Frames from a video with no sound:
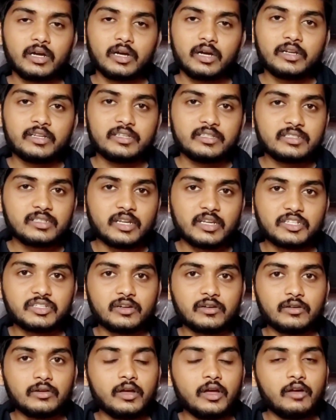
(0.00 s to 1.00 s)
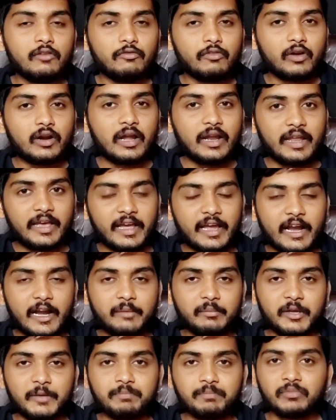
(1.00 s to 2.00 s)
registration for
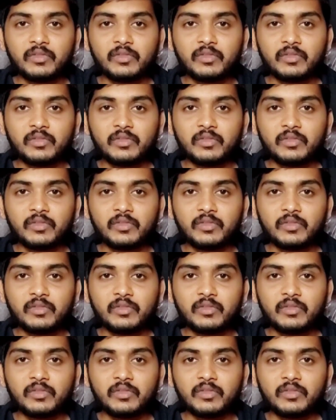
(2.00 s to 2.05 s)
Unacademy.